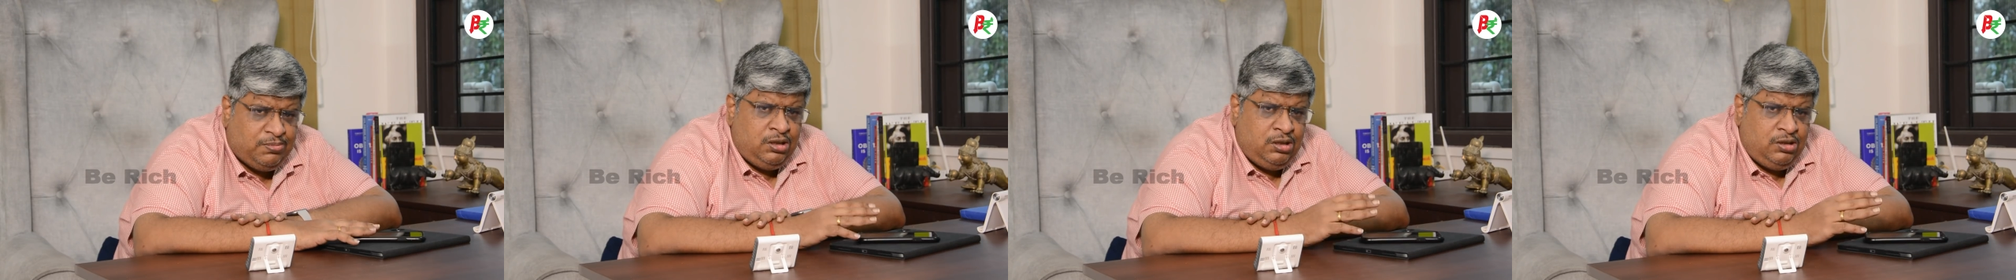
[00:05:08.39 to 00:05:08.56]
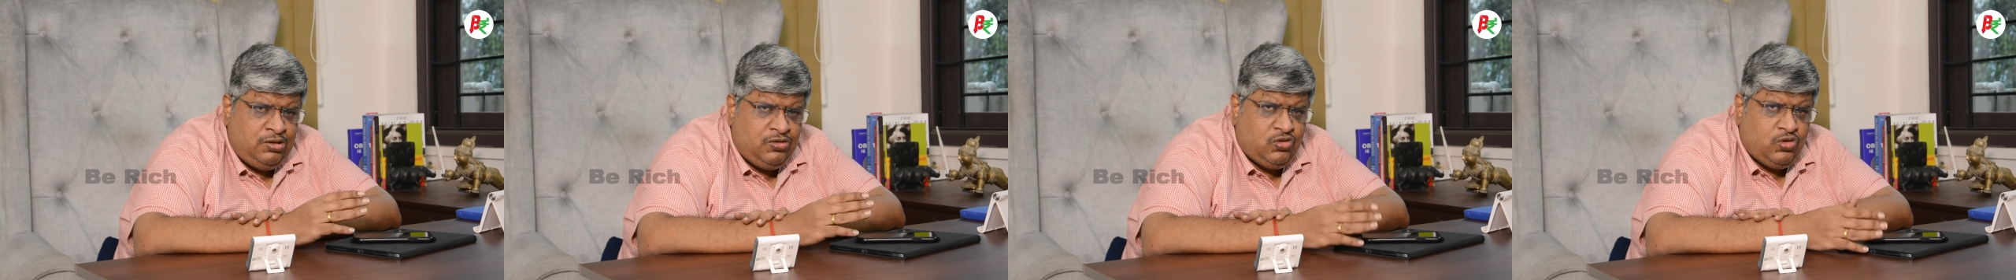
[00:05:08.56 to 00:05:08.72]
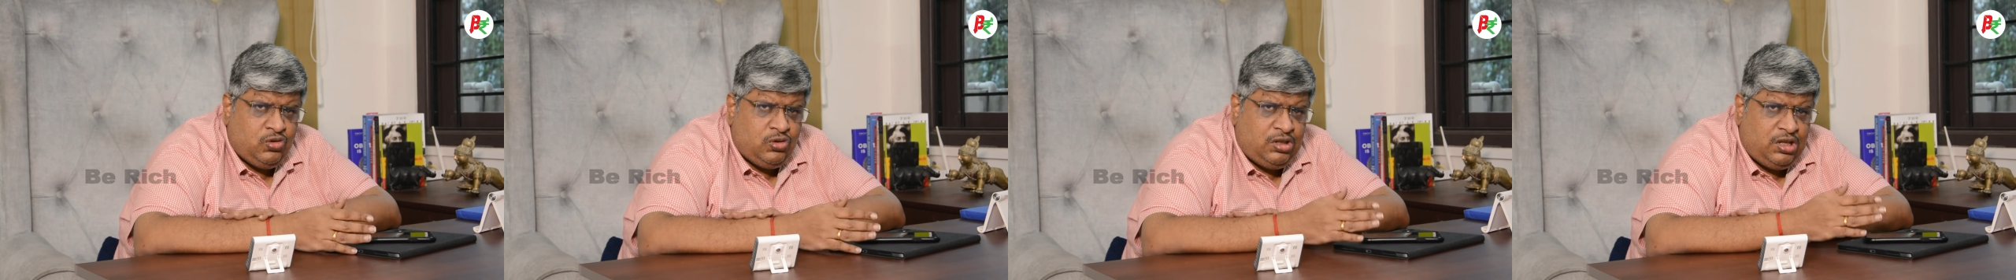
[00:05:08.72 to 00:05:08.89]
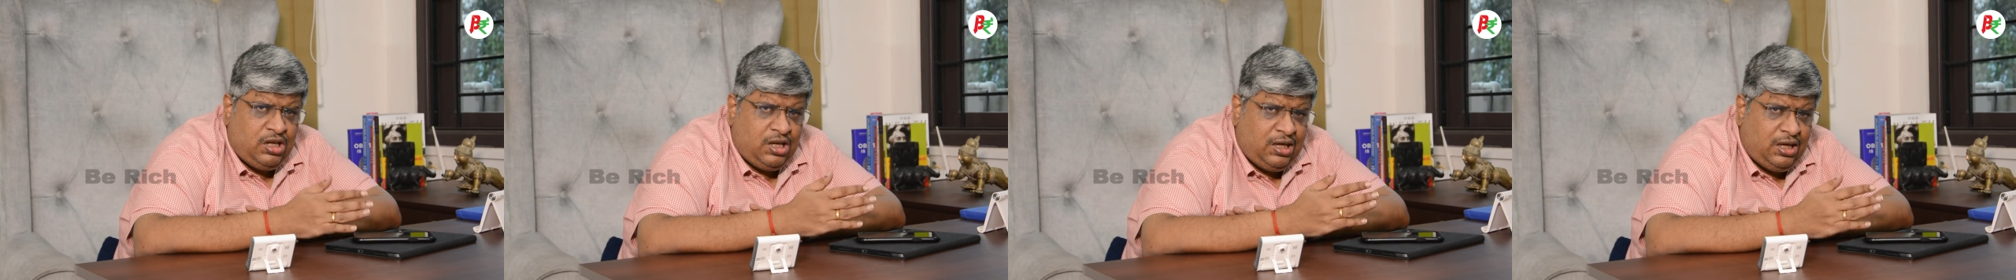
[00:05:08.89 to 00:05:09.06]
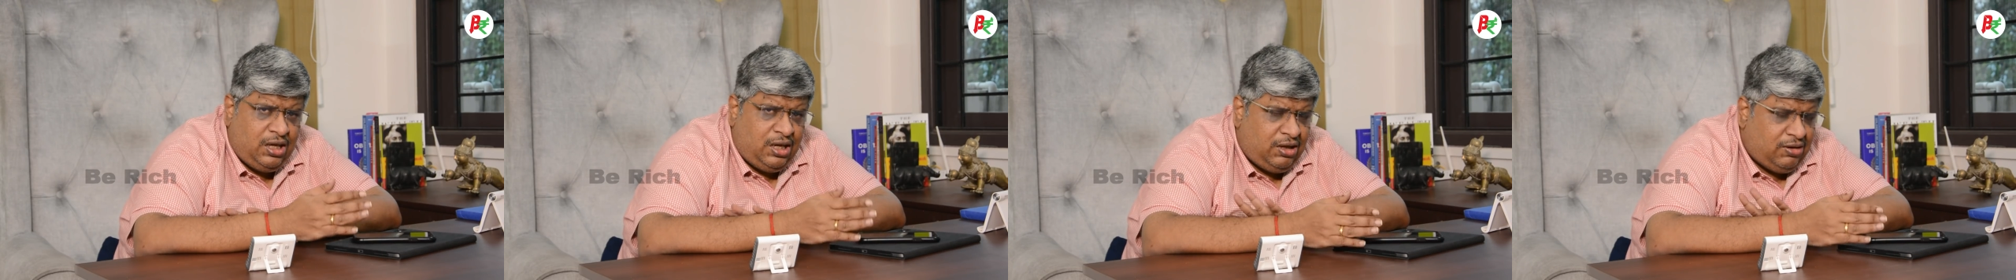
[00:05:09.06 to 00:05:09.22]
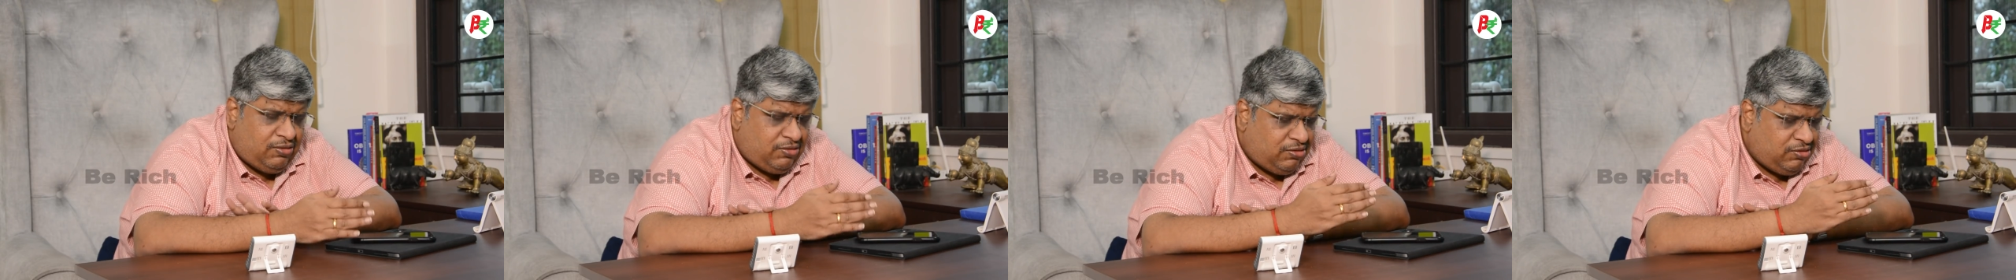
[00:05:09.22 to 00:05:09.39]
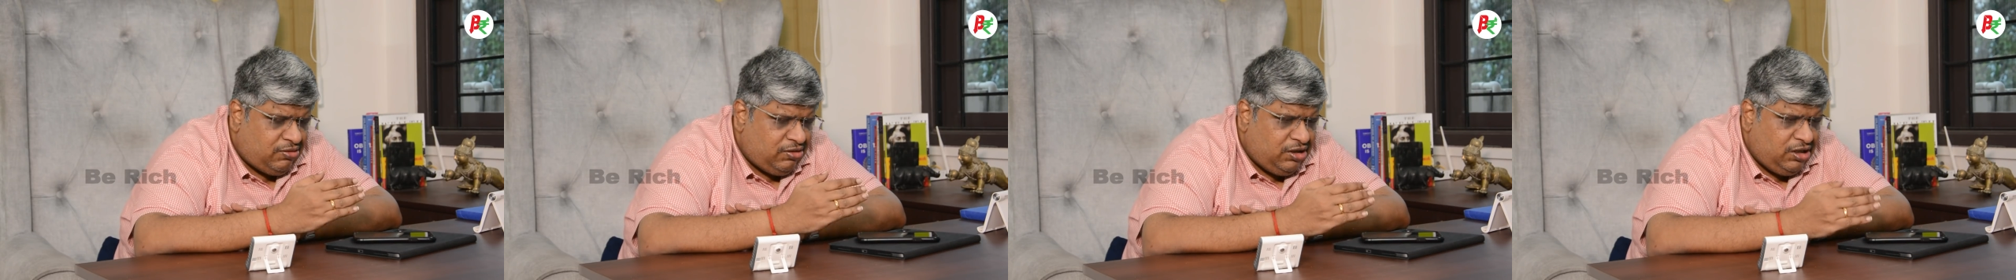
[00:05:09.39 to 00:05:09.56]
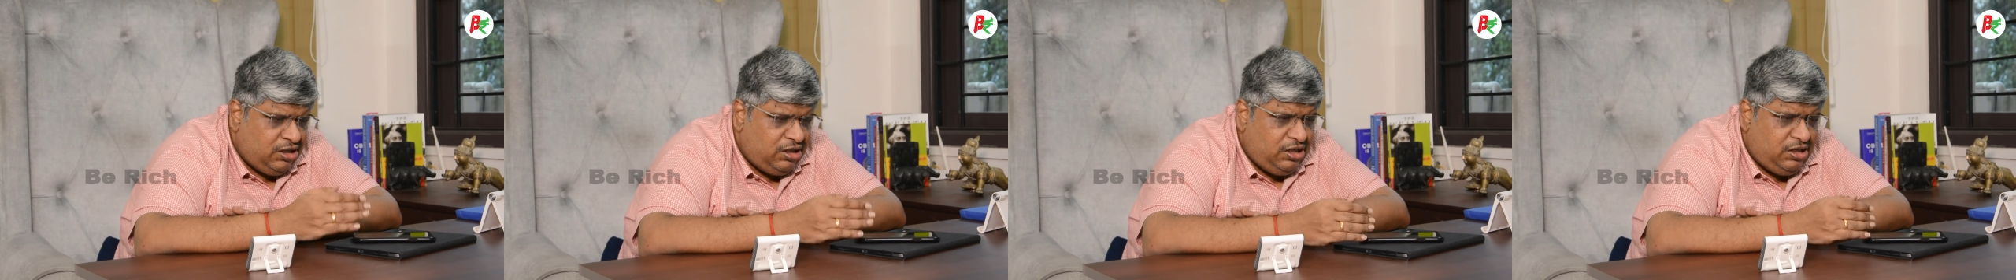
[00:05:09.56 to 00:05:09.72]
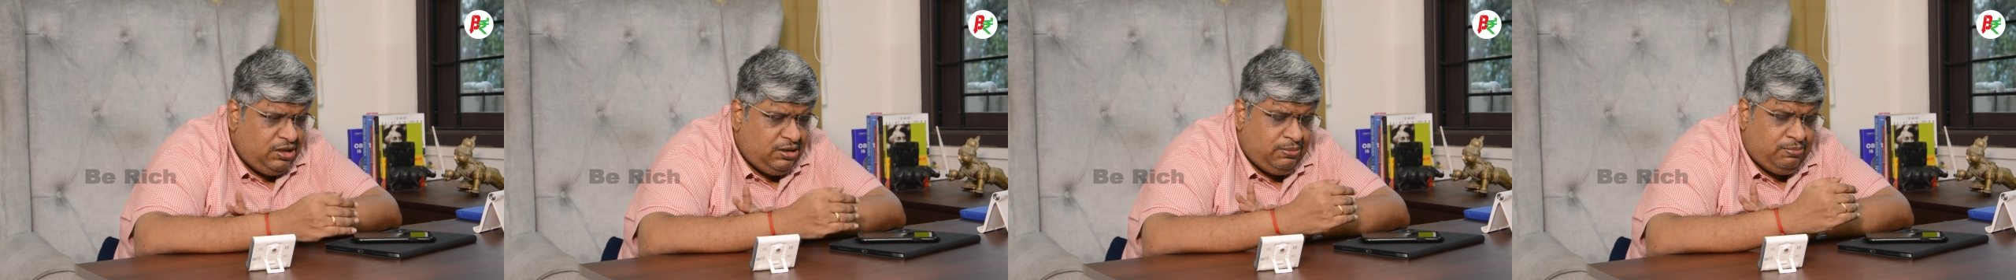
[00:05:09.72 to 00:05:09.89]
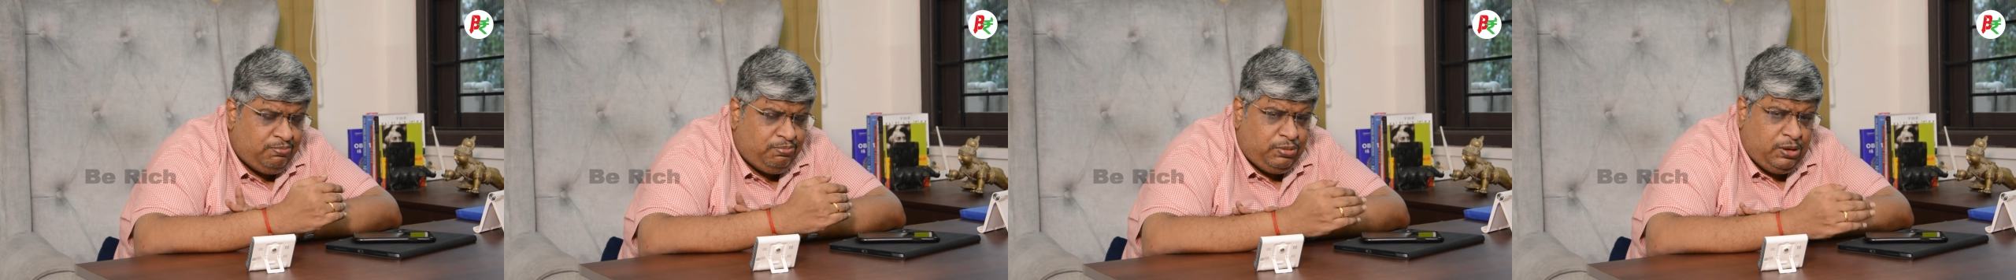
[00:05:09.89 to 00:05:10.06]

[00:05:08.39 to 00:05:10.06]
So they are really,